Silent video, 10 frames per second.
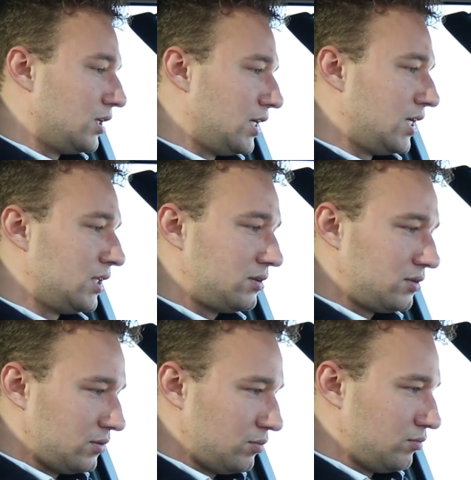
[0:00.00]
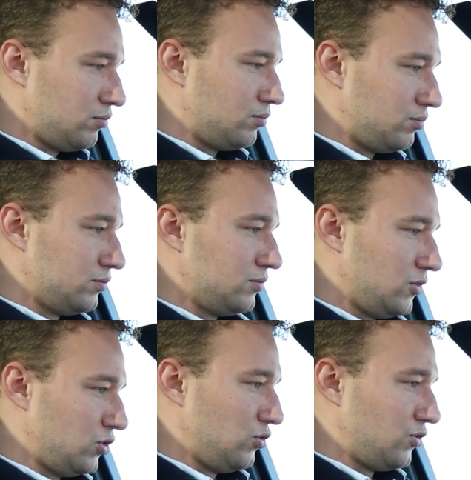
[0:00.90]
And
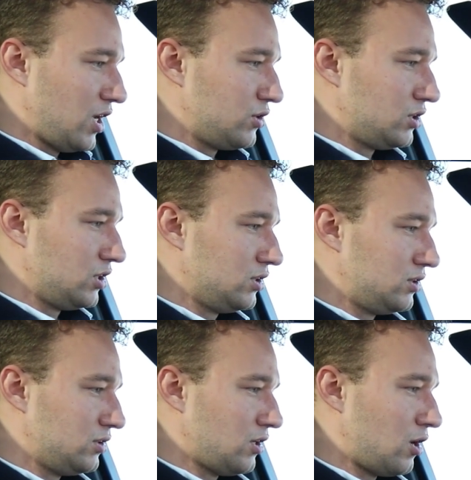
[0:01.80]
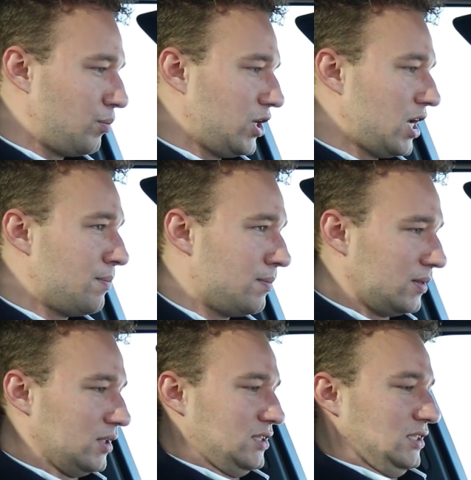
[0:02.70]
2000 RPM,
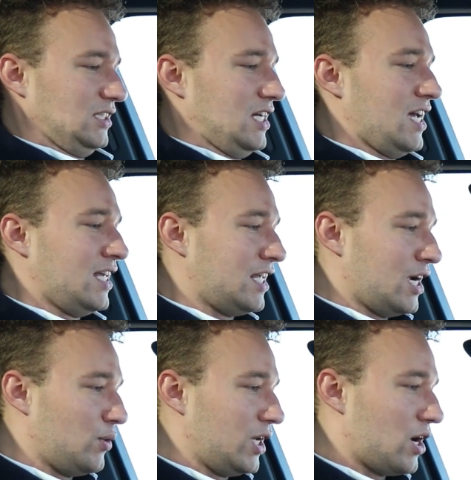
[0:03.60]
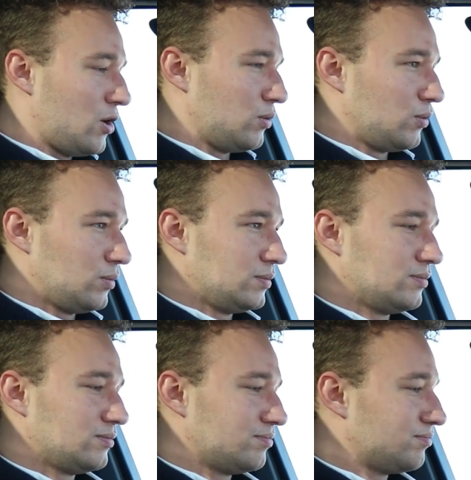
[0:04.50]
and there we go.
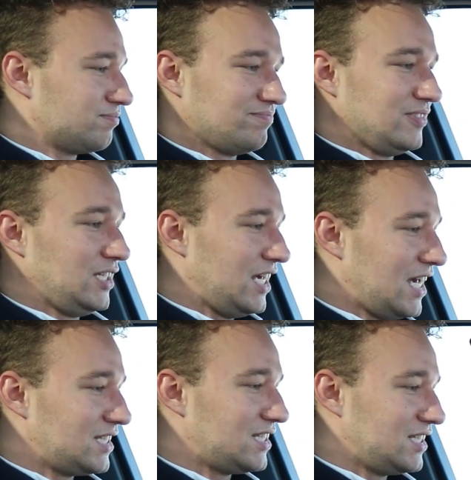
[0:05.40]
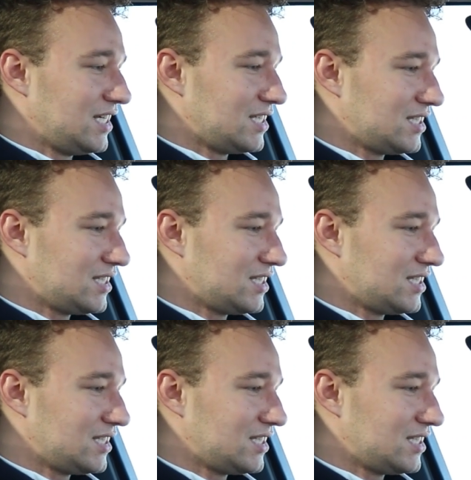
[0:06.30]
Yes,